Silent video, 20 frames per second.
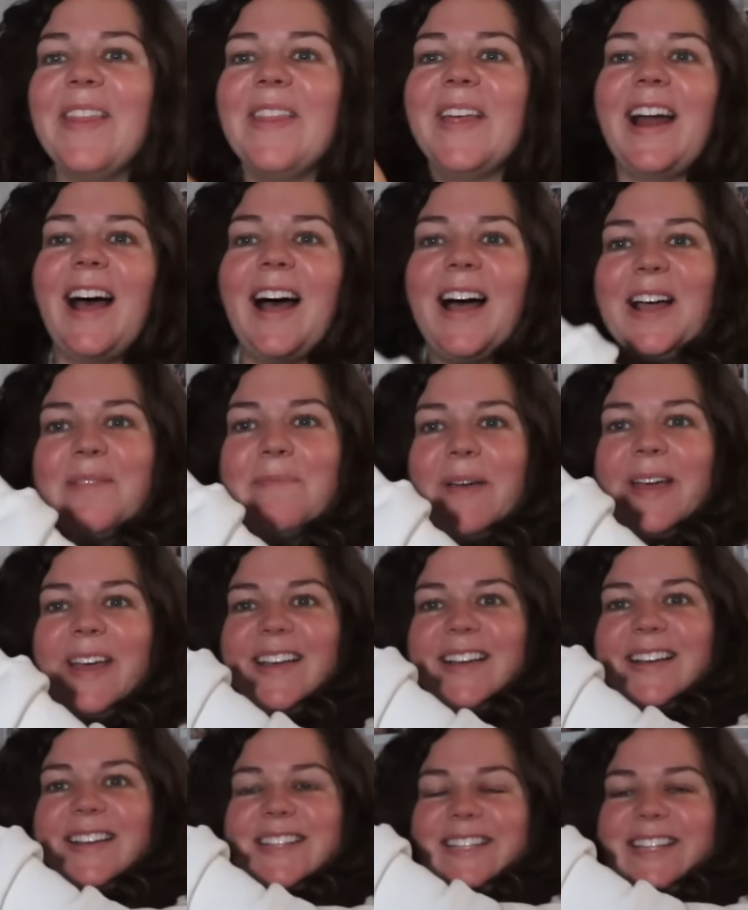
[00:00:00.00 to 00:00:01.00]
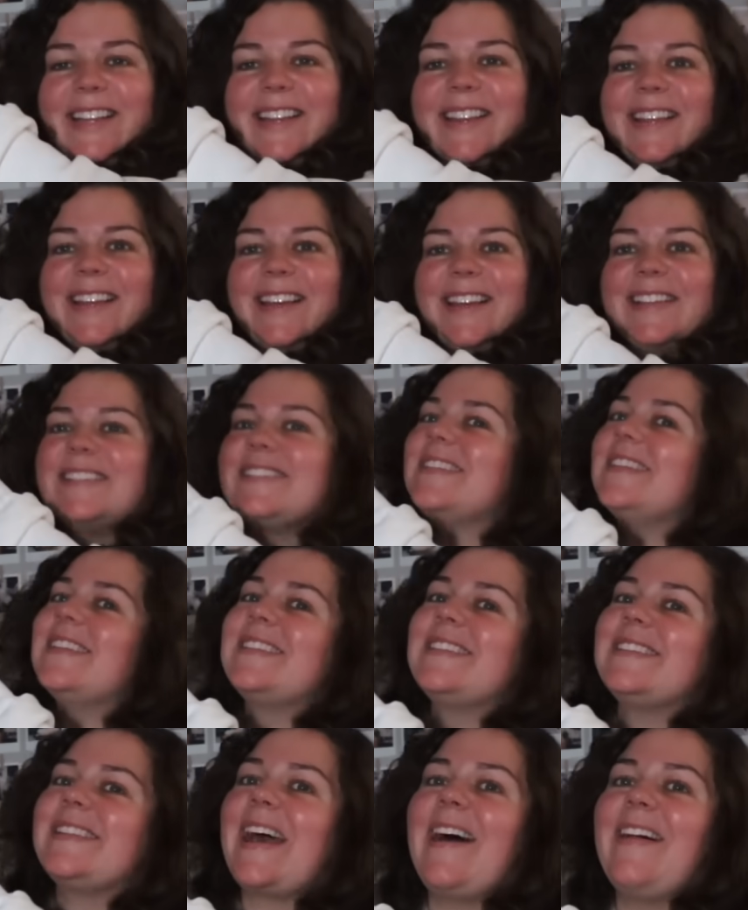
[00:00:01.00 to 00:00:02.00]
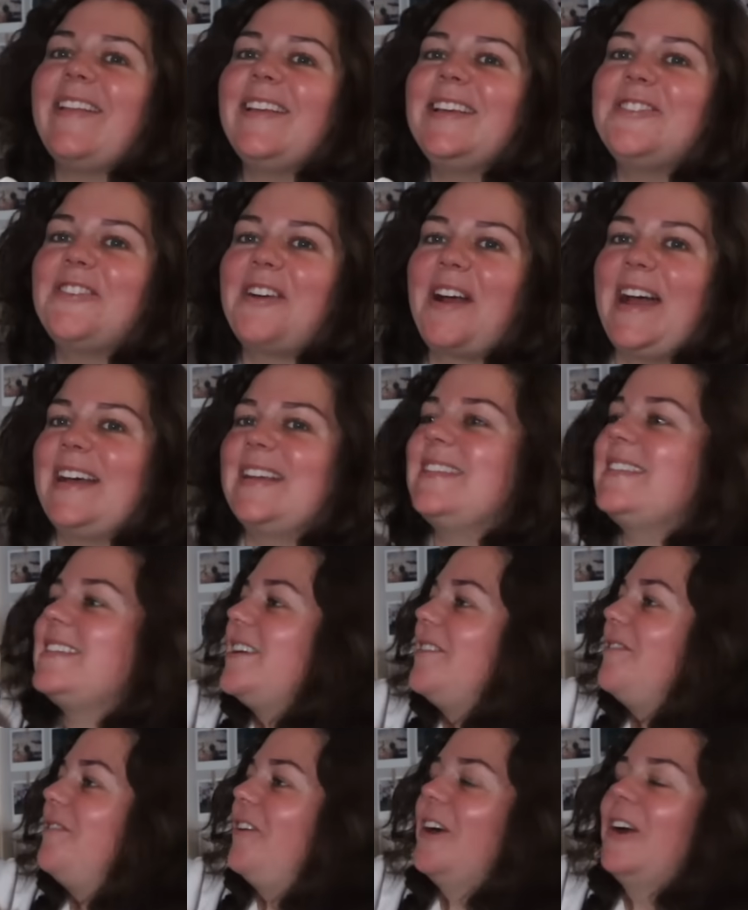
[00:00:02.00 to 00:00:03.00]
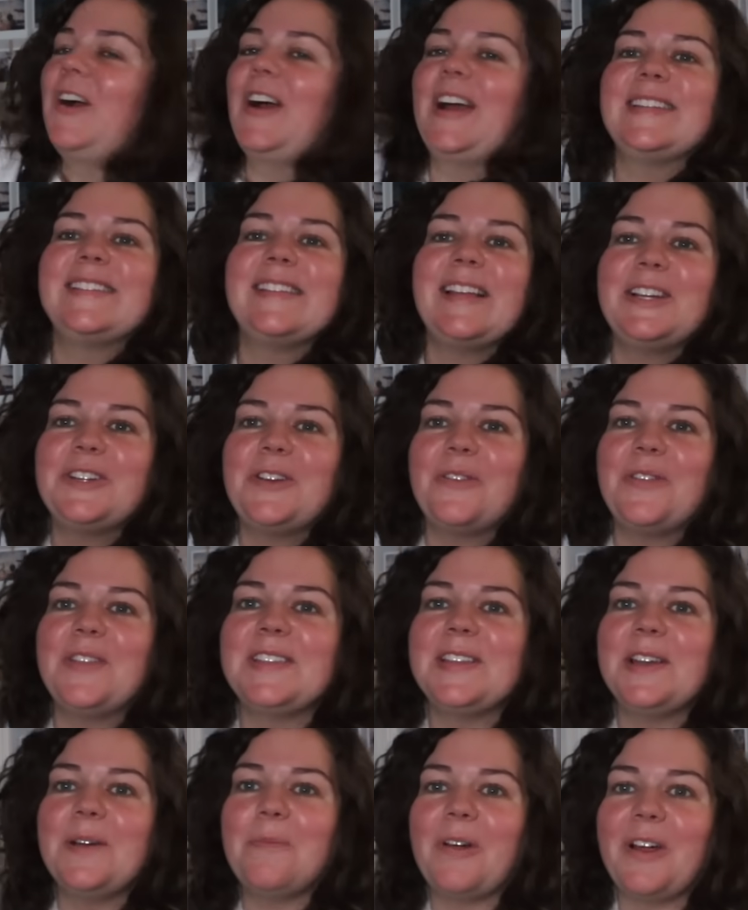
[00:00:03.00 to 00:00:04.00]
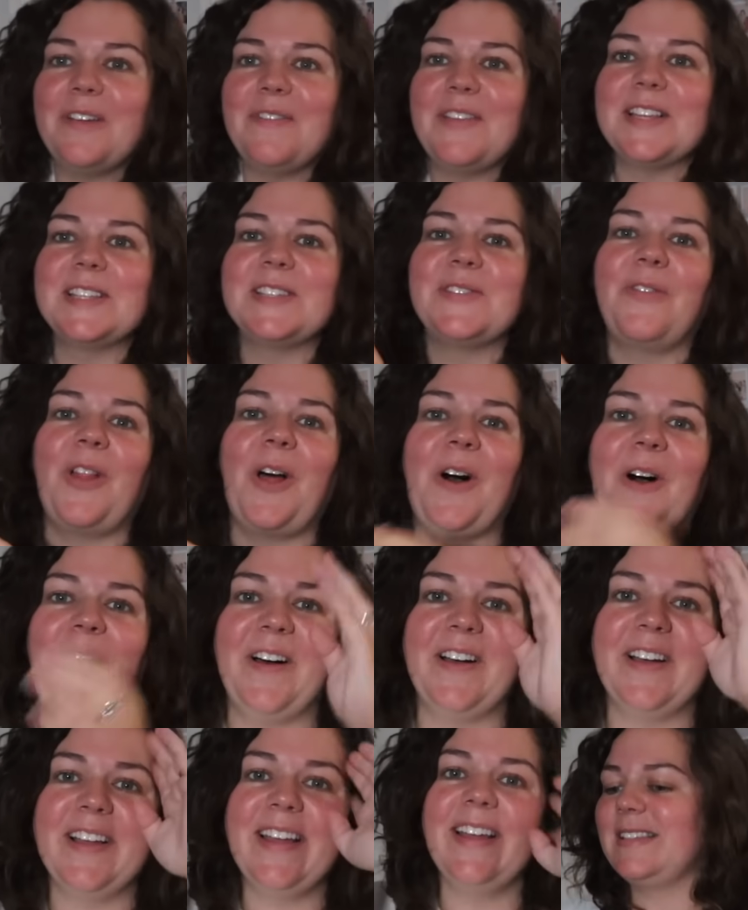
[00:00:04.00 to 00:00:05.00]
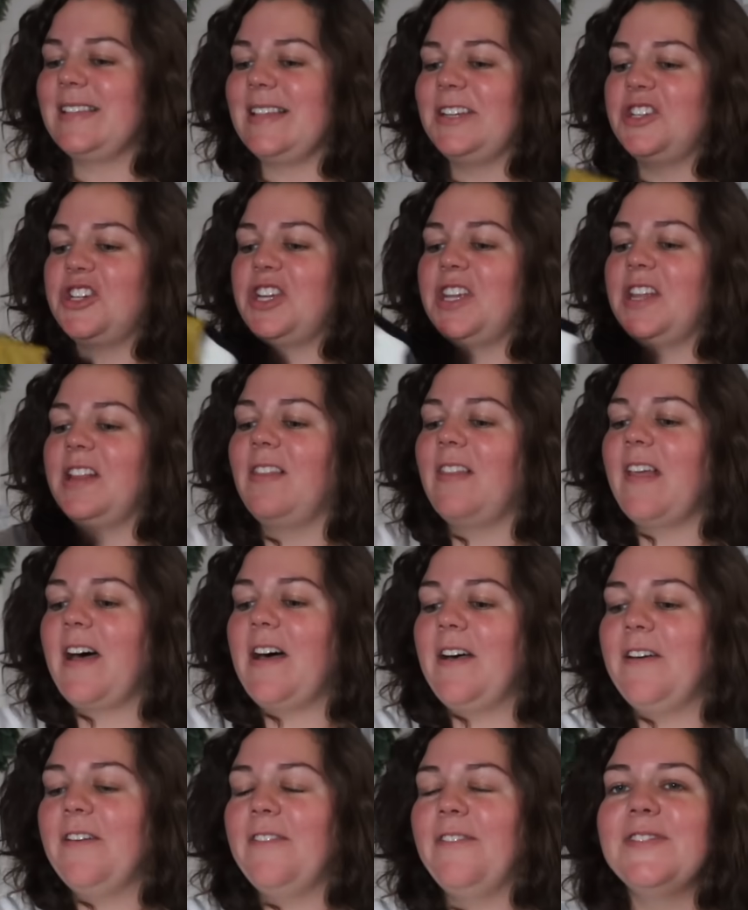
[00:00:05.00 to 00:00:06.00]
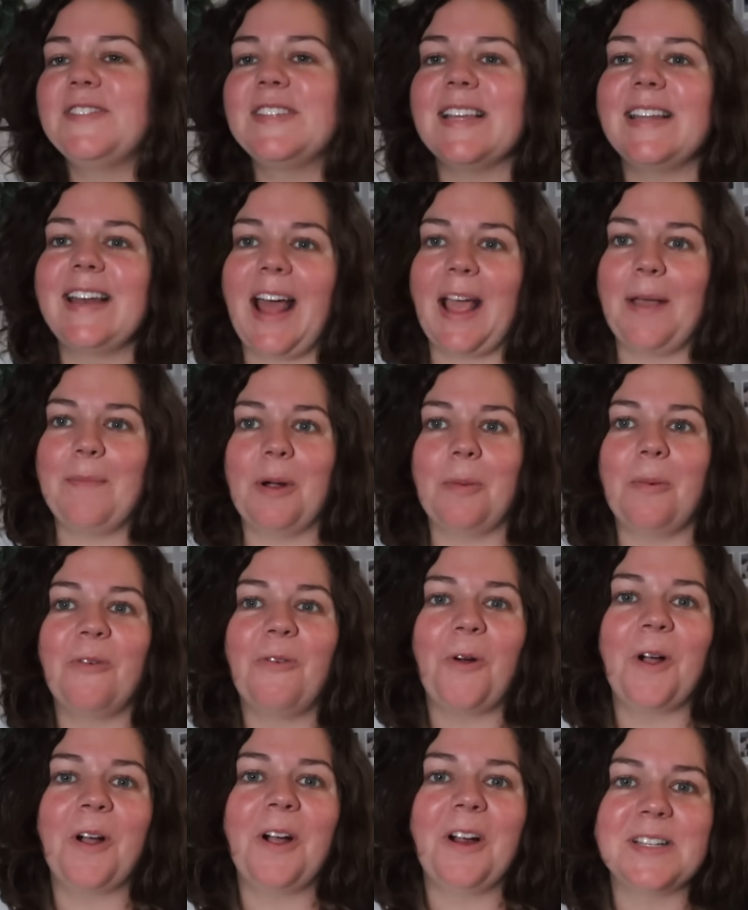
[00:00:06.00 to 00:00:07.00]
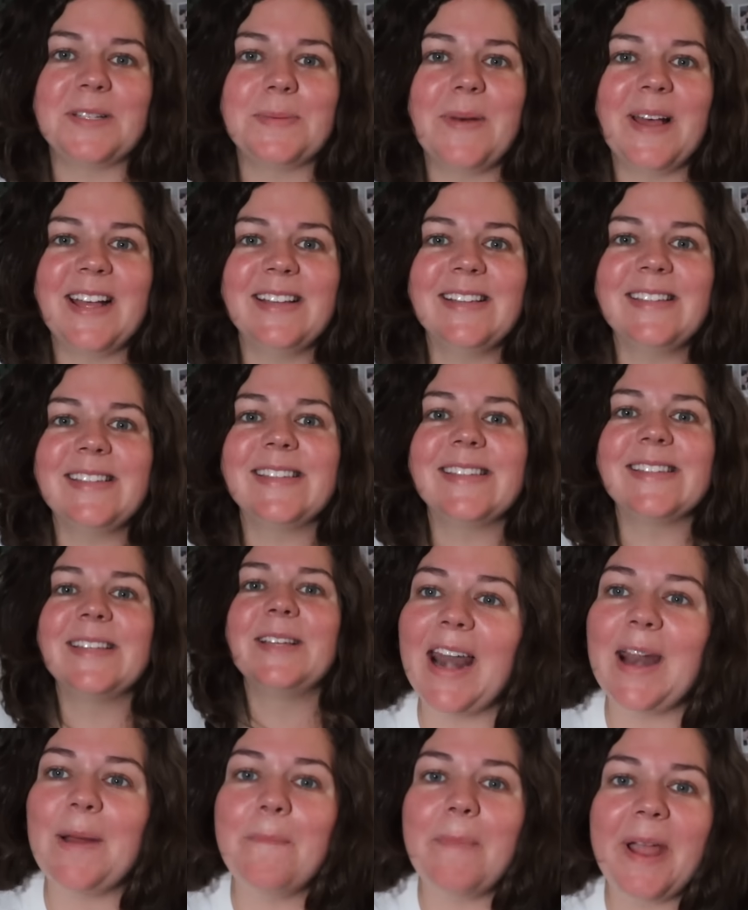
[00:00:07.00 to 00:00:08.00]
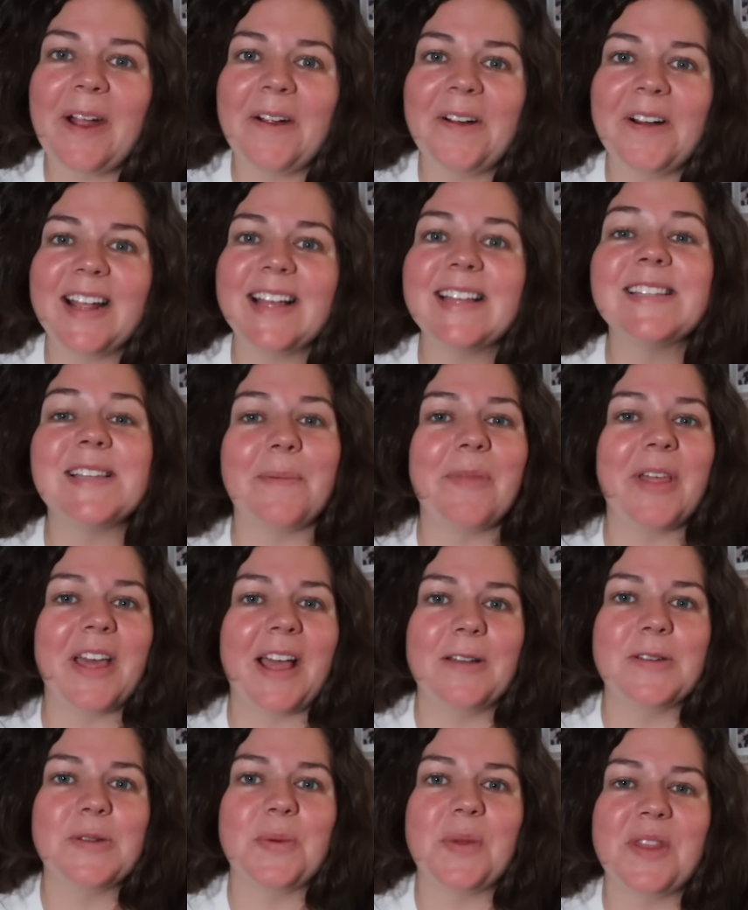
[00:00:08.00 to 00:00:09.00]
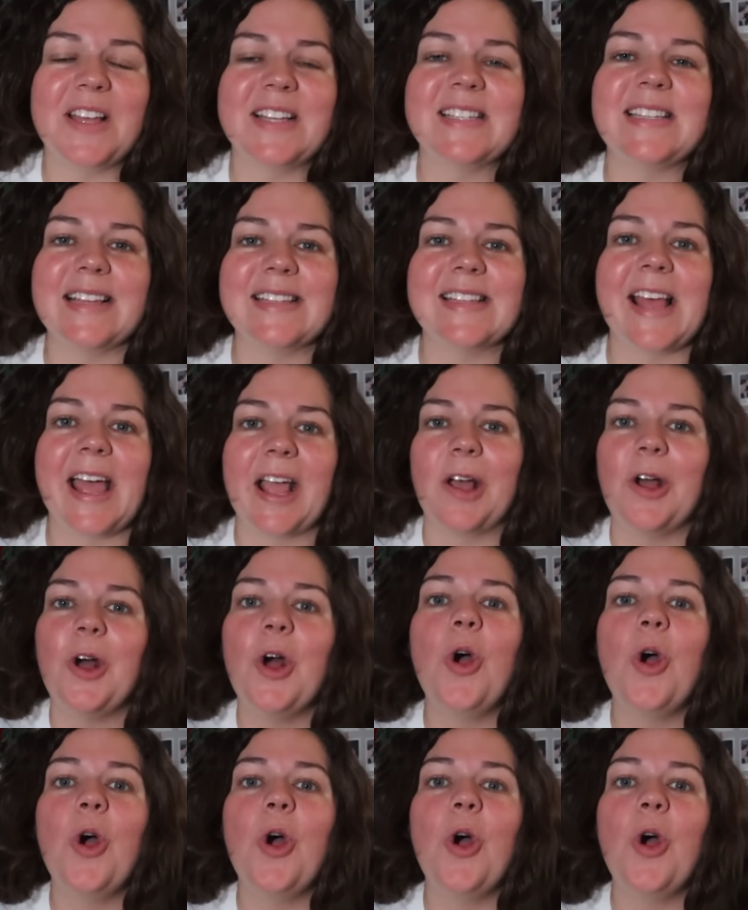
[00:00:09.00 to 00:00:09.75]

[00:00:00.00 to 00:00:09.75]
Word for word: And then I picked this Sally dress for Grace. I showed this in a previous vlog since she loves Nightmare Before Christmas. And I'm pairing something else with this as like